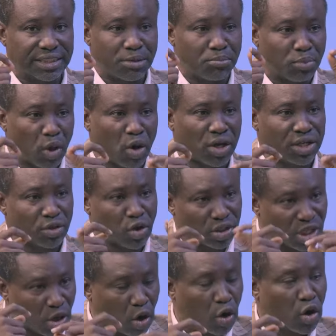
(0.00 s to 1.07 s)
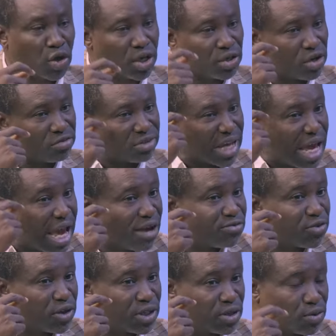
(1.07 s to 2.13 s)
the blocking or the clogging of the hair
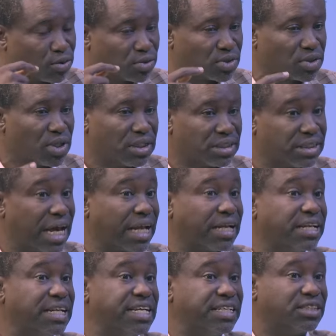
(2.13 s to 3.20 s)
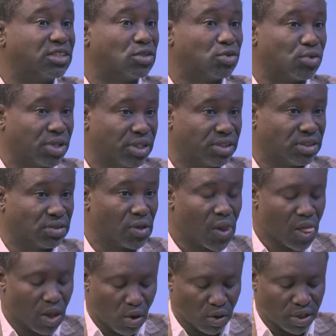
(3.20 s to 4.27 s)
follicles that leads to it.
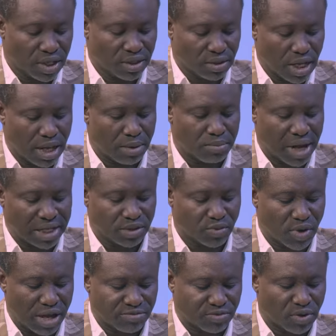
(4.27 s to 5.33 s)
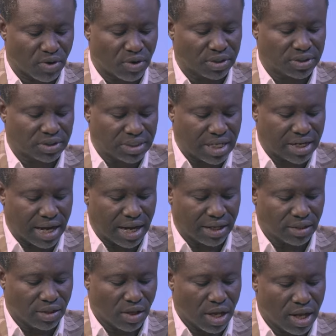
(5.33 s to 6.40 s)
Mm. Okay. Uh, by the way, I forgot there are
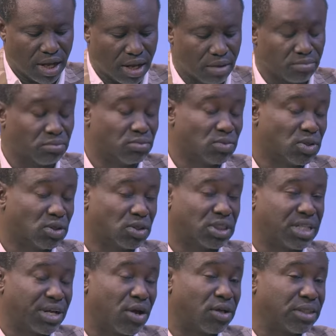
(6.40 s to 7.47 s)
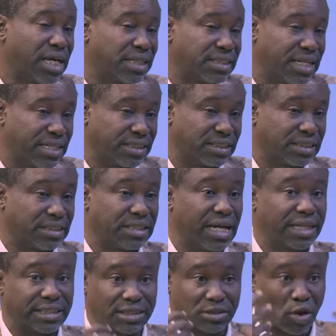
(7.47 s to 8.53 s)
um, three other things
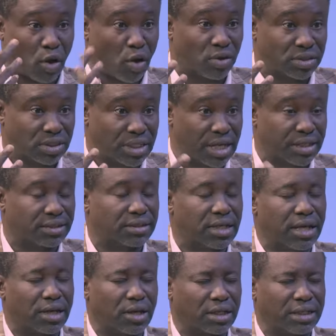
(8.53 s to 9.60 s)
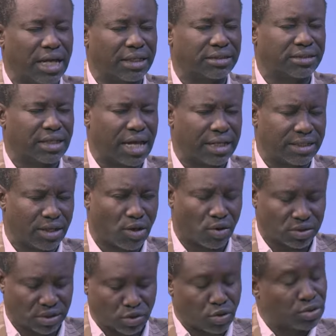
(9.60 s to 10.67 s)
that cause uh, that are the
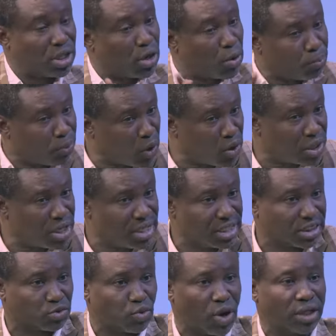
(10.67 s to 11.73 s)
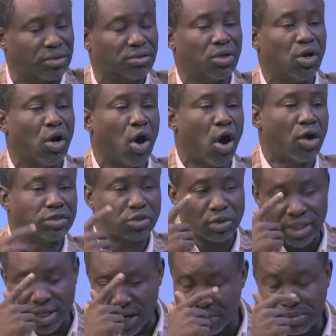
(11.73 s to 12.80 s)
cause. So the clogging is one. Also,
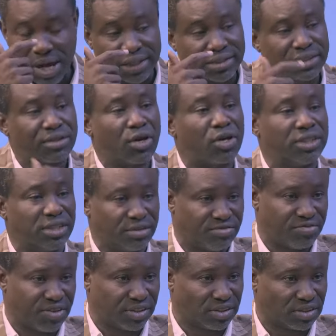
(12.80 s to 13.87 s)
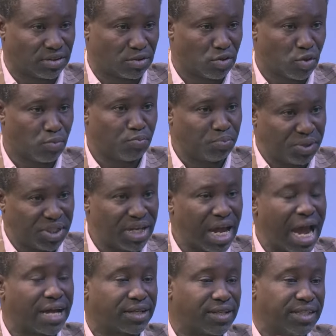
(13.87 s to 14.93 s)
there are bacteria on the face. Okay. P.
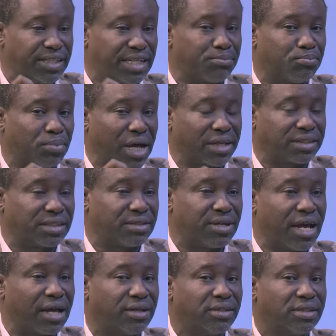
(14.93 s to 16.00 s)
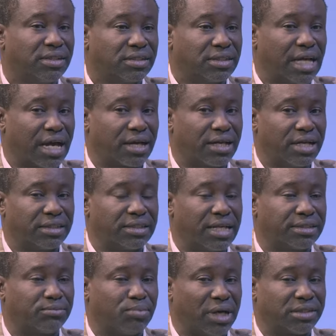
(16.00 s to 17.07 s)
acne. The bacteria that uh,
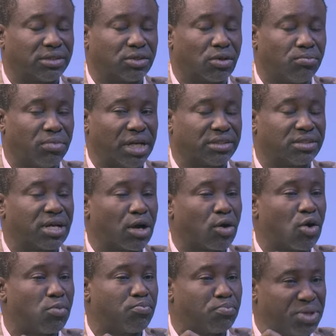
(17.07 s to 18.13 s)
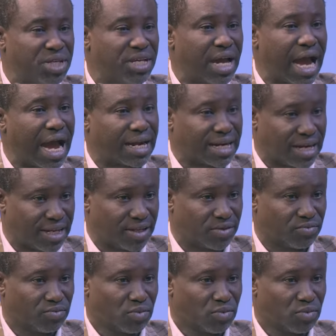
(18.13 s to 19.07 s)
there's but some bacteria called P. acne.